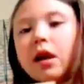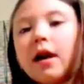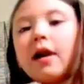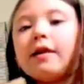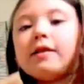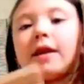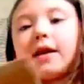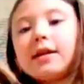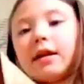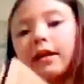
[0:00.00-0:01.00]
And
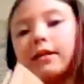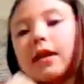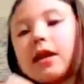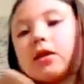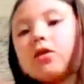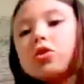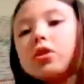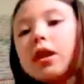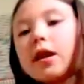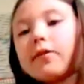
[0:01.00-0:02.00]
then you
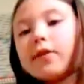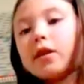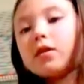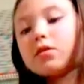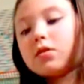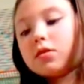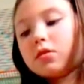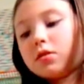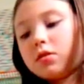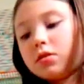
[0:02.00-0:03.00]
should have it.
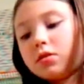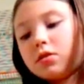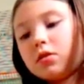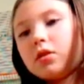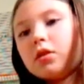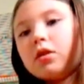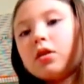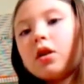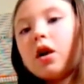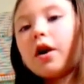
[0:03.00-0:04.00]

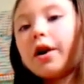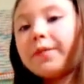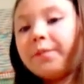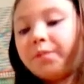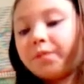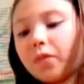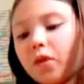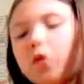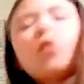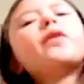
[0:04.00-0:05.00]

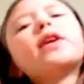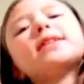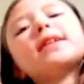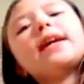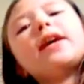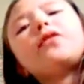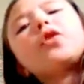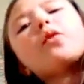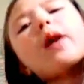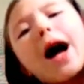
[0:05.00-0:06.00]
Obviously, if
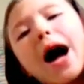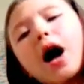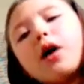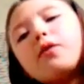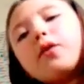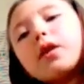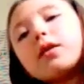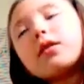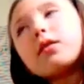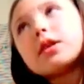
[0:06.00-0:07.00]
you have
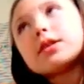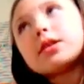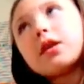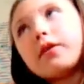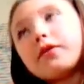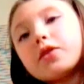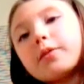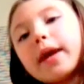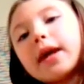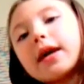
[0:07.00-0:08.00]
the stuff to
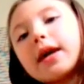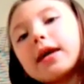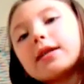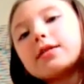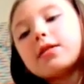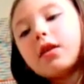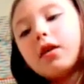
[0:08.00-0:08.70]
make it,